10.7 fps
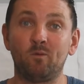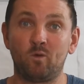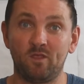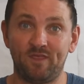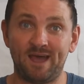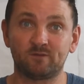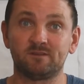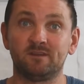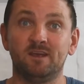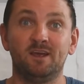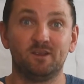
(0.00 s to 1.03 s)

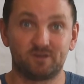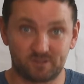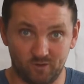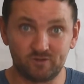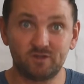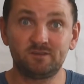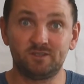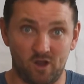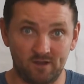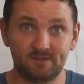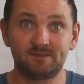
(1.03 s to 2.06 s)
1,000 soldiers,
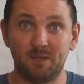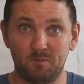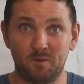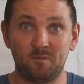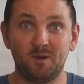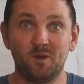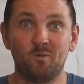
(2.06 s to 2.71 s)
dollars, keep up,